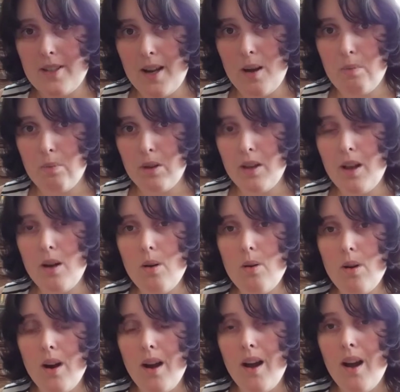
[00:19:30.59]
And
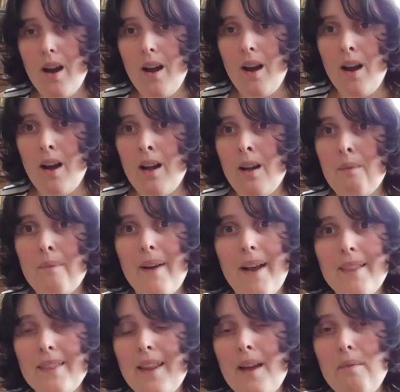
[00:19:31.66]
let me know
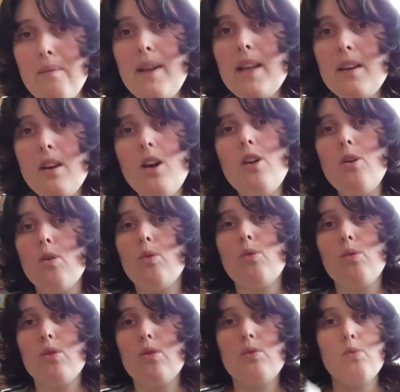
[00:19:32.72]
what your
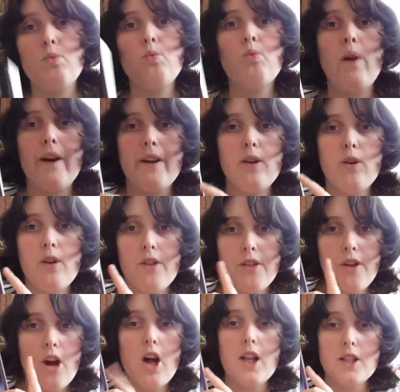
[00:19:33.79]
thoughts were
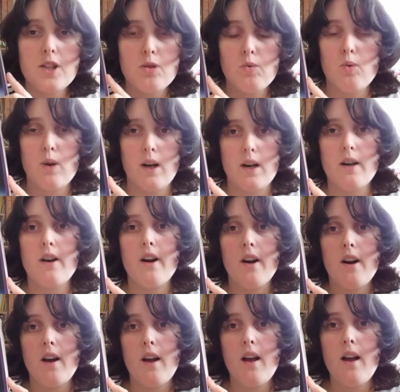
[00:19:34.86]
on
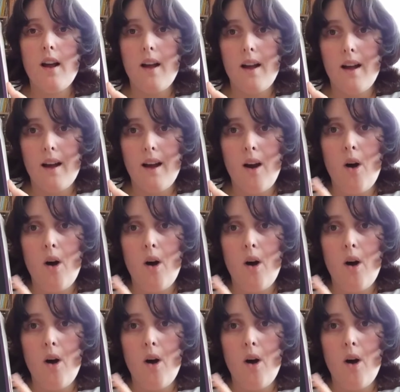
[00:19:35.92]
this book.